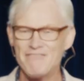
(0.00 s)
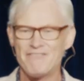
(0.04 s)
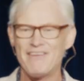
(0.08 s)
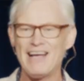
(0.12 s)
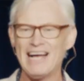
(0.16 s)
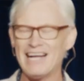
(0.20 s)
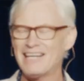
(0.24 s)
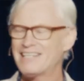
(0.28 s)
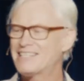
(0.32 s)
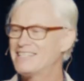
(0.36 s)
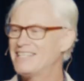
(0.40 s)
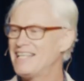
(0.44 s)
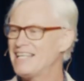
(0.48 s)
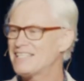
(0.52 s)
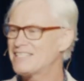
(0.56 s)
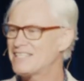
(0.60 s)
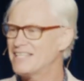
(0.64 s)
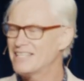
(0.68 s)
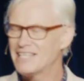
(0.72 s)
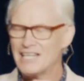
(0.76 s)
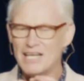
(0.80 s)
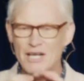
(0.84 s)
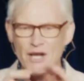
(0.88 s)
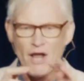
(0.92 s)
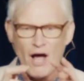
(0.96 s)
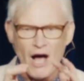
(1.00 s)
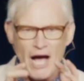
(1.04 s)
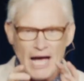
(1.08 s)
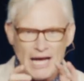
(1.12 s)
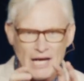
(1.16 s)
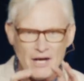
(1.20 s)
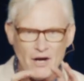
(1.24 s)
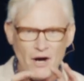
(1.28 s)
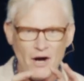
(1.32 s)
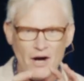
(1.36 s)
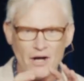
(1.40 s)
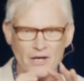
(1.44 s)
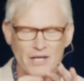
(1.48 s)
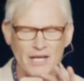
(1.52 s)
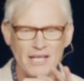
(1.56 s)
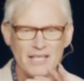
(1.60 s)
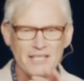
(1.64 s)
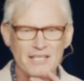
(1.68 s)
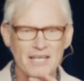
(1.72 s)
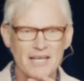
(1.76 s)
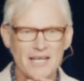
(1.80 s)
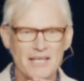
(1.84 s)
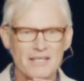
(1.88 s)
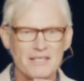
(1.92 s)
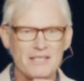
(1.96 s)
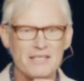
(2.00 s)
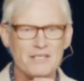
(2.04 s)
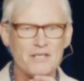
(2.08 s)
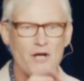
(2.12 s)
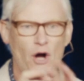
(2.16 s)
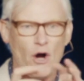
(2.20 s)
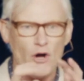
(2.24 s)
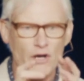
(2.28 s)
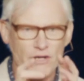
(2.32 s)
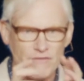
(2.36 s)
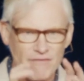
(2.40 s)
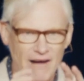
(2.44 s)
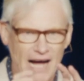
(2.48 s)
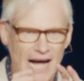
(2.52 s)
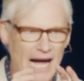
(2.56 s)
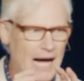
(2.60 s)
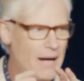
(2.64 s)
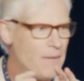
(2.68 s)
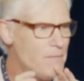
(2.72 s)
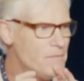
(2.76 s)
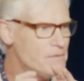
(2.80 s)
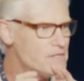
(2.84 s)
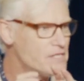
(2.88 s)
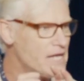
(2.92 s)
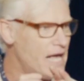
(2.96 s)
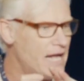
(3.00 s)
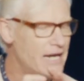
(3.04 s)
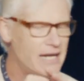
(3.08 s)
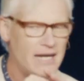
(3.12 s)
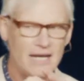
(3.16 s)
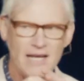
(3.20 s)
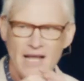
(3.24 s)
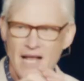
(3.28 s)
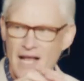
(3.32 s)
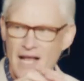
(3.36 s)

fact, there's a little icon, a little coat of arms, and it